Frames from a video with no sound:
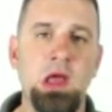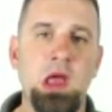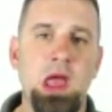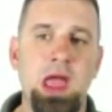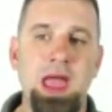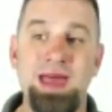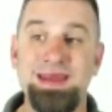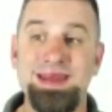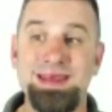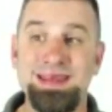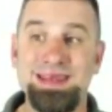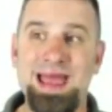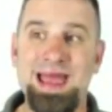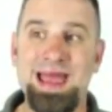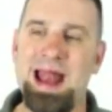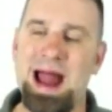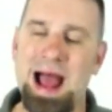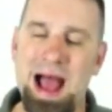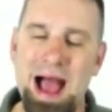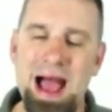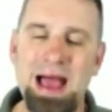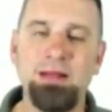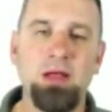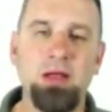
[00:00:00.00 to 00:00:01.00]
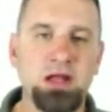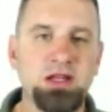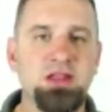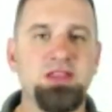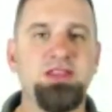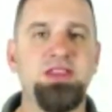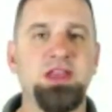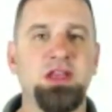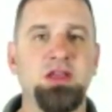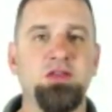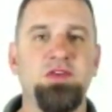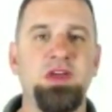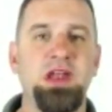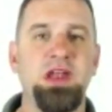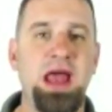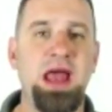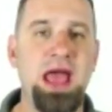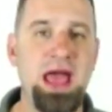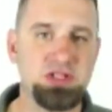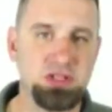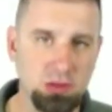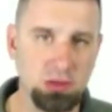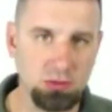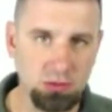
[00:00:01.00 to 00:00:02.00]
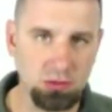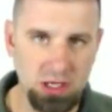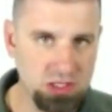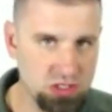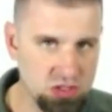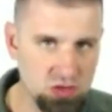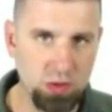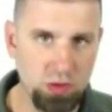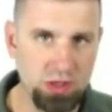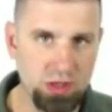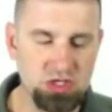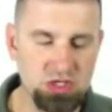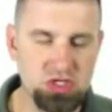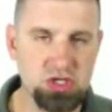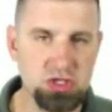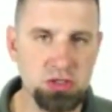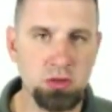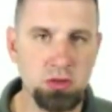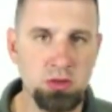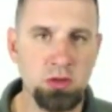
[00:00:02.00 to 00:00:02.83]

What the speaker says: And again, I like to think of it as a light switch.